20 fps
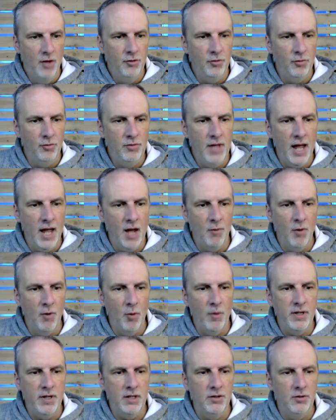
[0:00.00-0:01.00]
so now
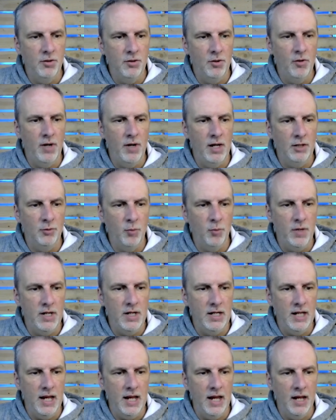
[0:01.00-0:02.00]
what we can do is
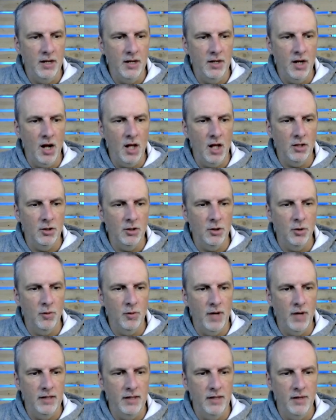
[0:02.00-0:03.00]
we can color
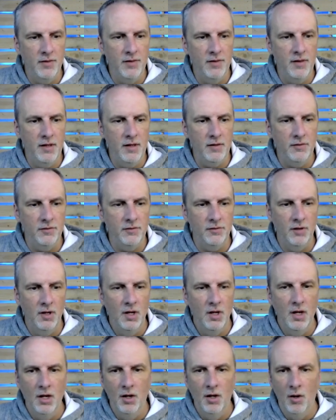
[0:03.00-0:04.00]
correct this
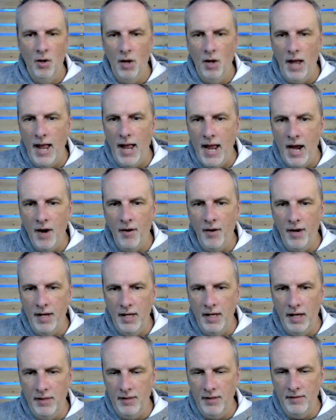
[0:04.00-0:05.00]

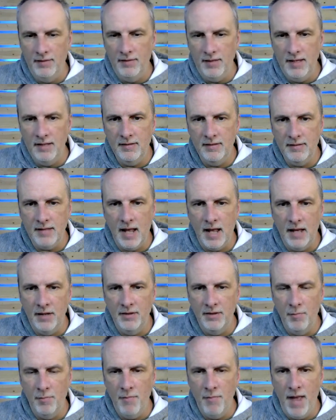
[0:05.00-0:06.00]
area that's inside
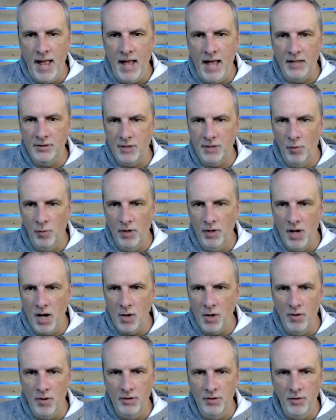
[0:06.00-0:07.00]
of the mask, and we're
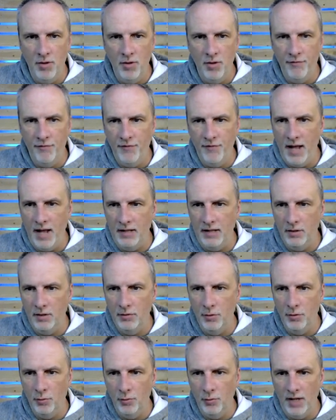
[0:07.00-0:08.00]
not going to affect
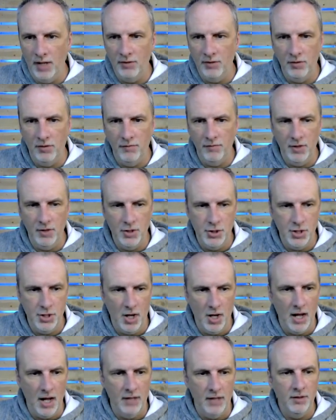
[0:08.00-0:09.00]
the rest of the
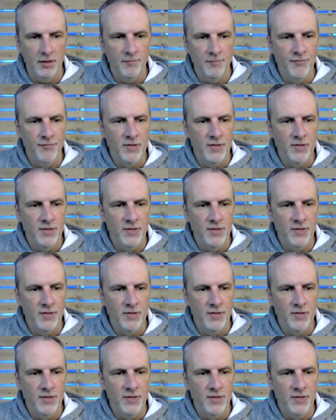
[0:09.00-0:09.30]
shot,